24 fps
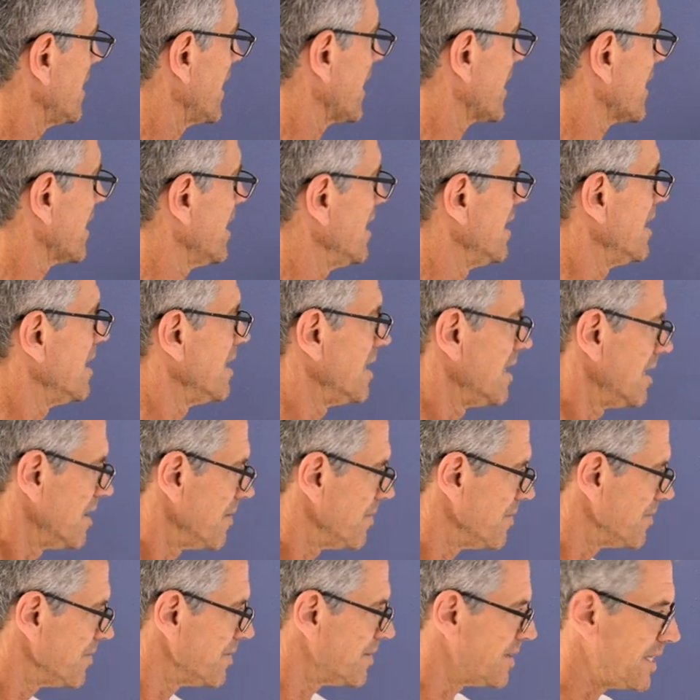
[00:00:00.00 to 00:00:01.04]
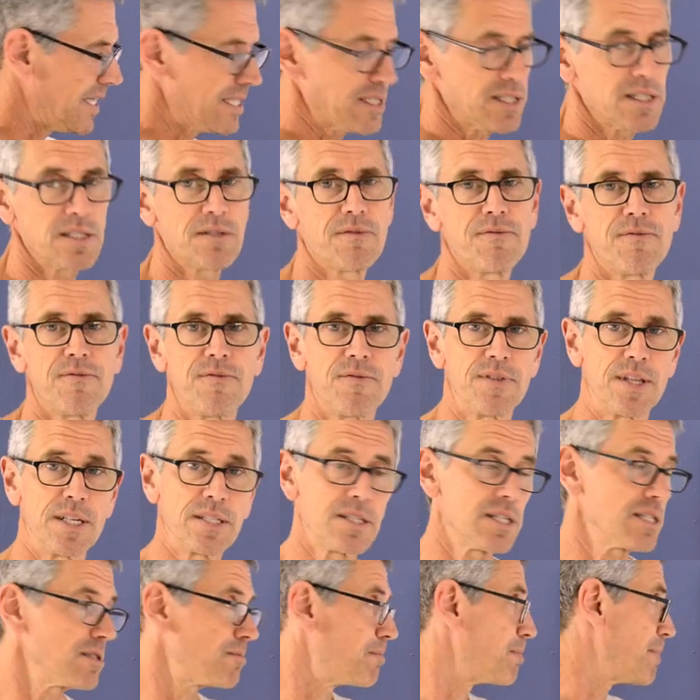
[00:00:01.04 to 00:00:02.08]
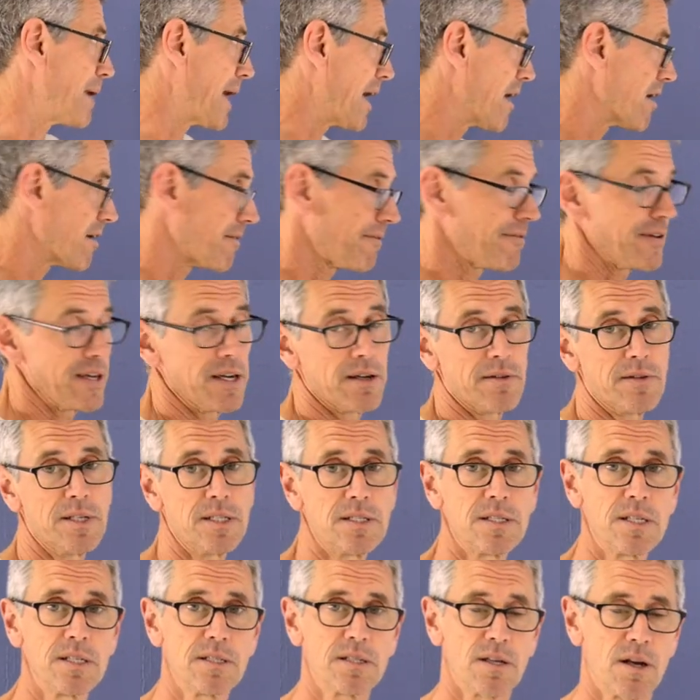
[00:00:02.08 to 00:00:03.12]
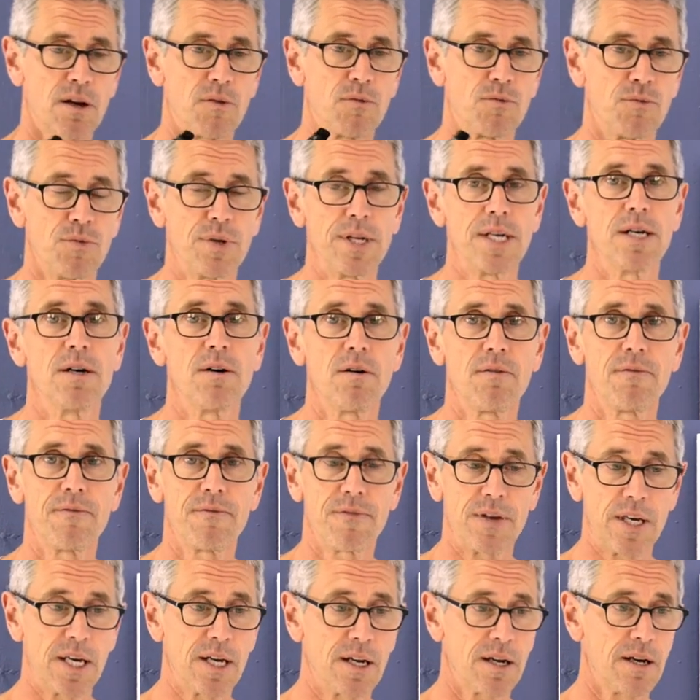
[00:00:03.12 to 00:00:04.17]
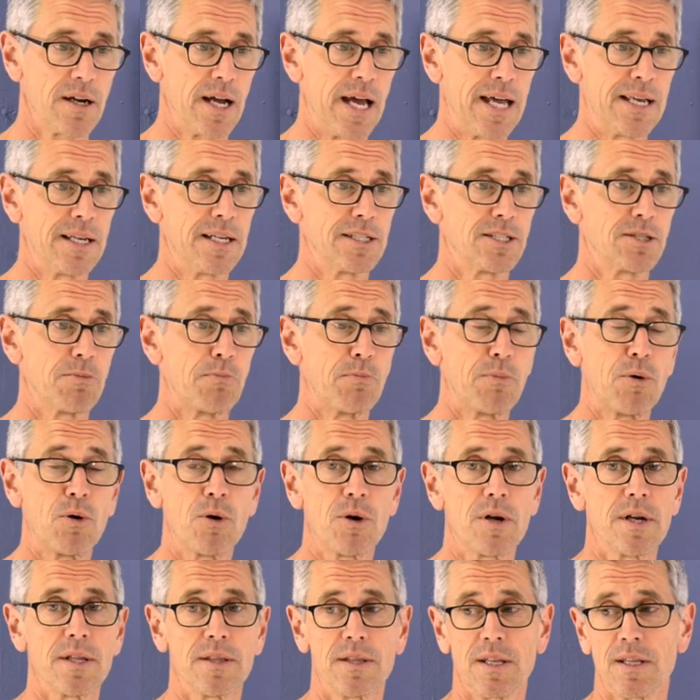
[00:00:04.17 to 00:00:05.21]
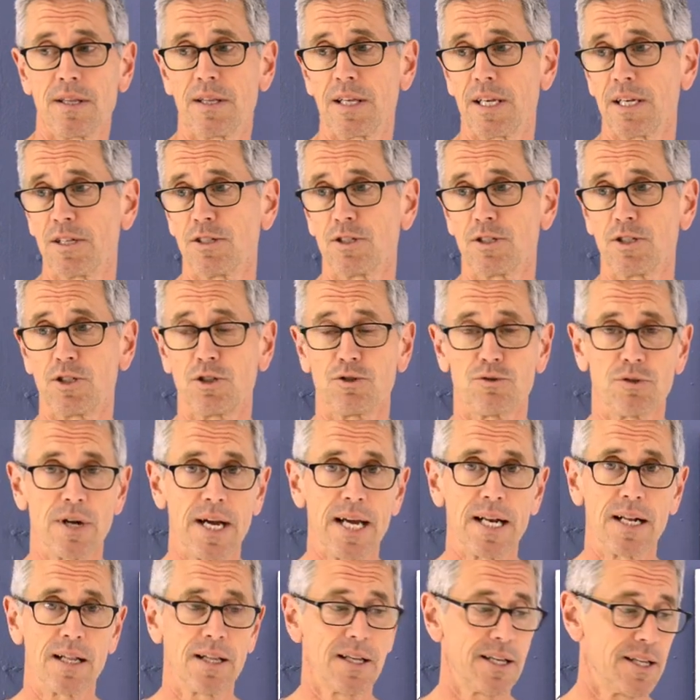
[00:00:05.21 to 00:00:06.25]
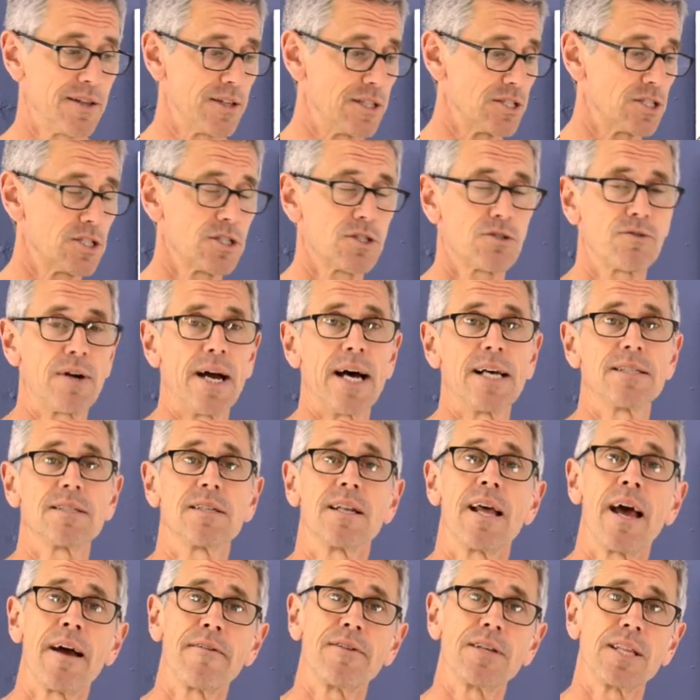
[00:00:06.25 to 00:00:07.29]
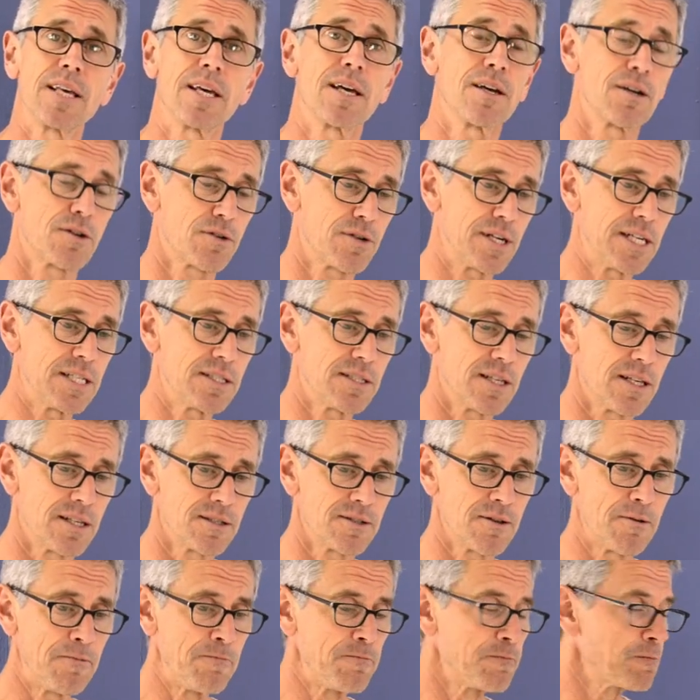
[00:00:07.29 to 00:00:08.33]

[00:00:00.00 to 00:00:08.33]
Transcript: Like this is bear fear. This is real fear, and it's important that the adrenaline and the stress and everything increases.